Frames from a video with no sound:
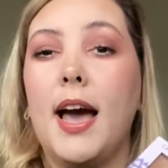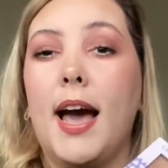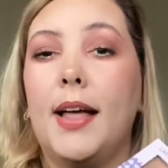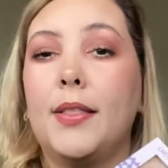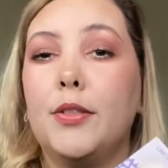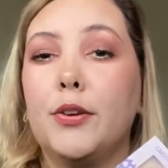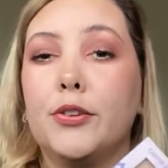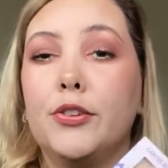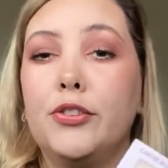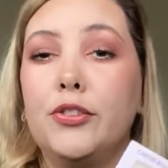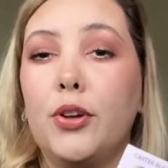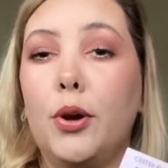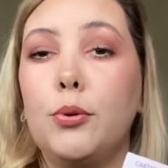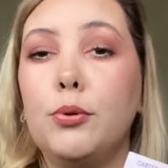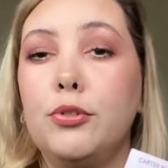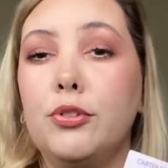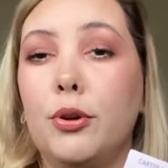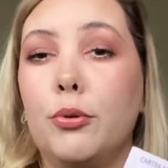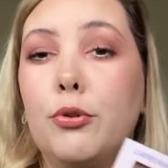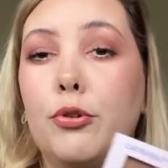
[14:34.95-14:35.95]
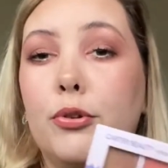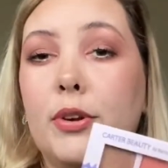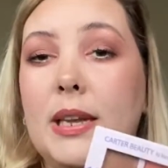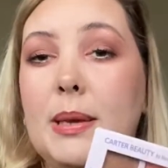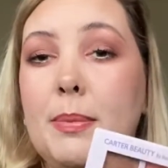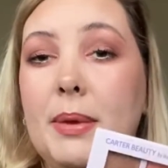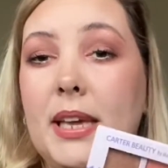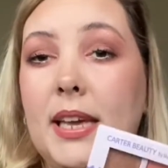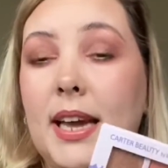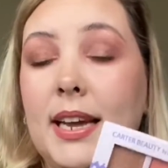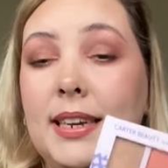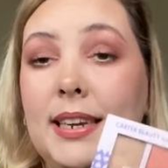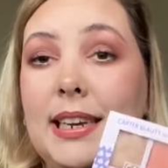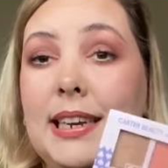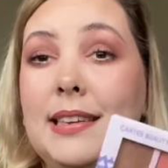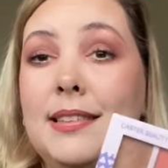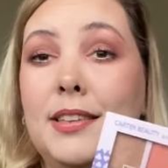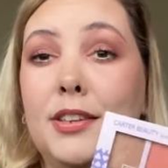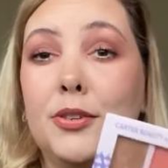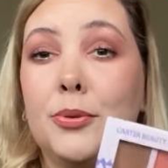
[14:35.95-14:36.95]
and they're so creamy and
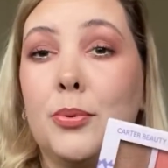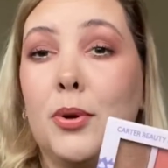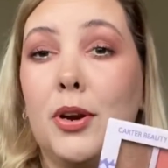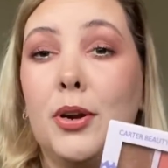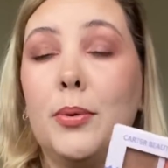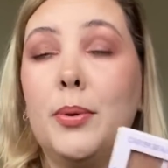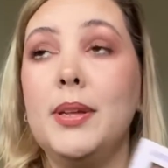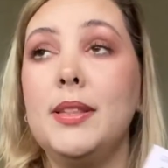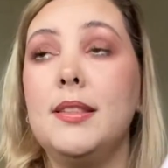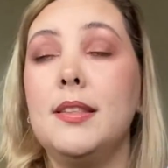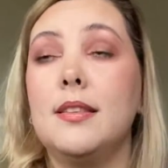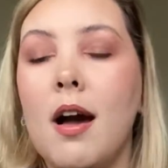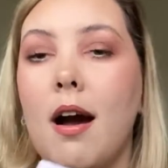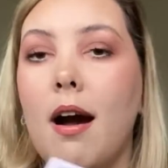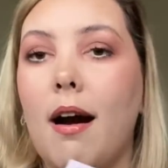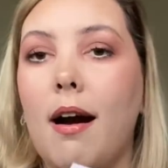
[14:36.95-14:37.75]
easy to work with.